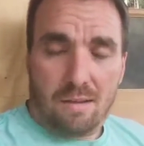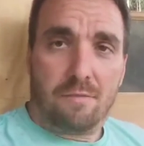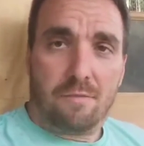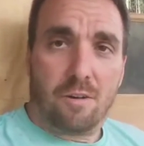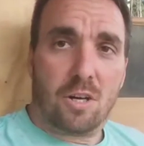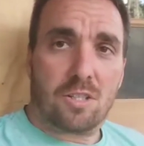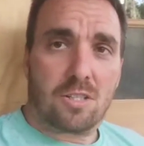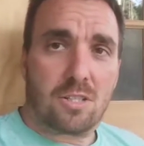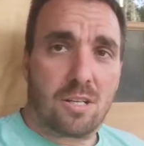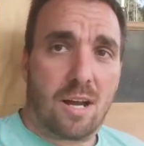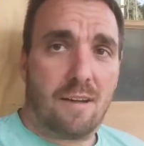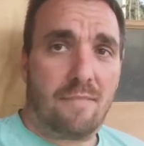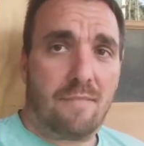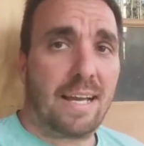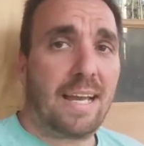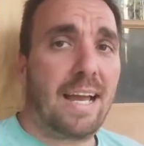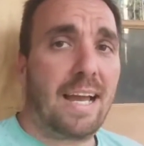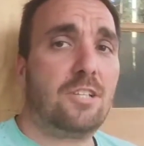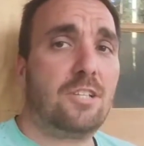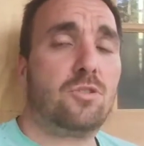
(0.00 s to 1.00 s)
First
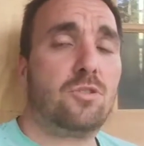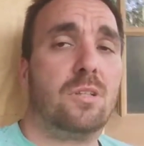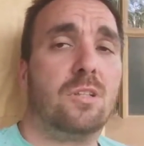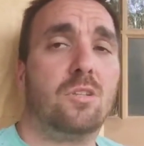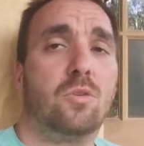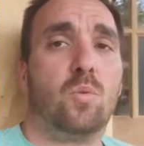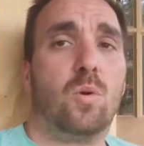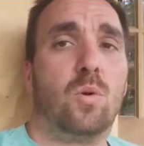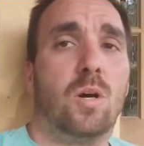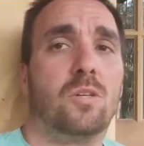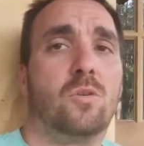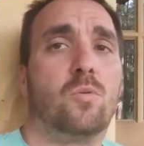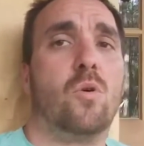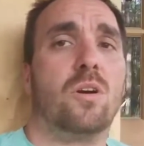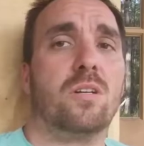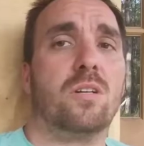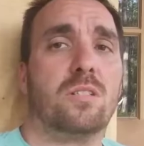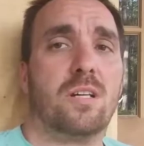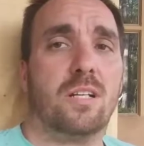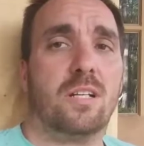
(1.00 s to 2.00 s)
off, I got you a little
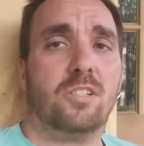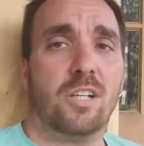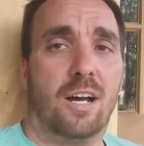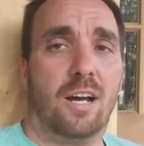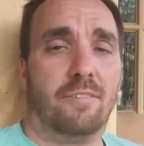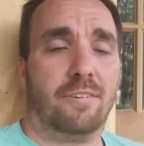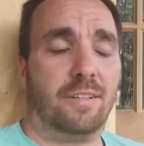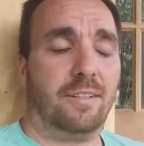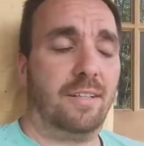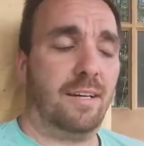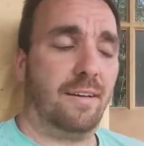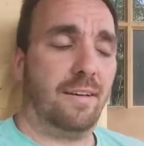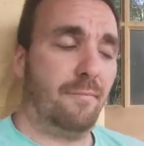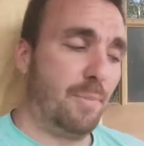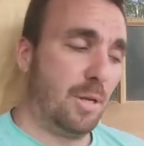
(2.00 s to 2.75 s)
1-quart Dutch oven.